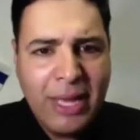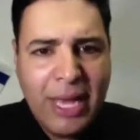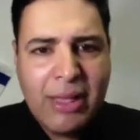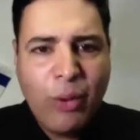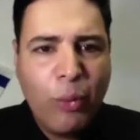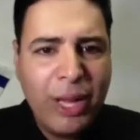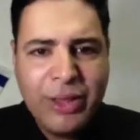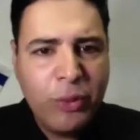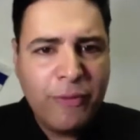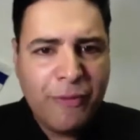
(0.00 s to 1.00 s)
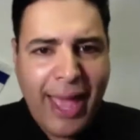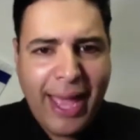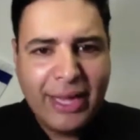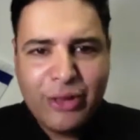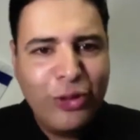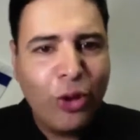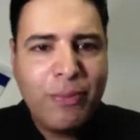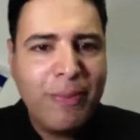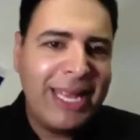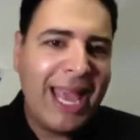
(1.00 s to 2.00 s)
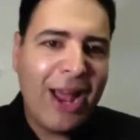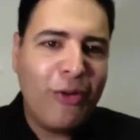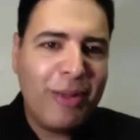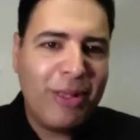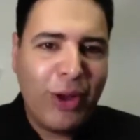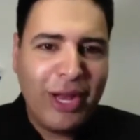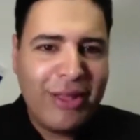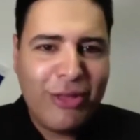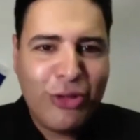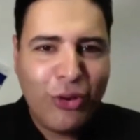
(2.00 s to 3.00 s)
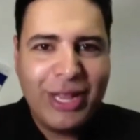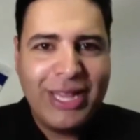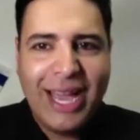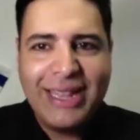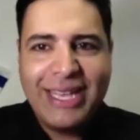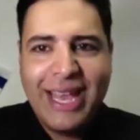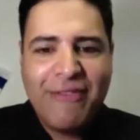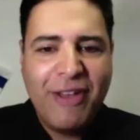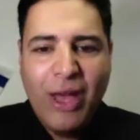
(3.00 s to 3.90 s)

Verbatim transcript: It's a well known fact that not many Arab Israelis joined the IDF.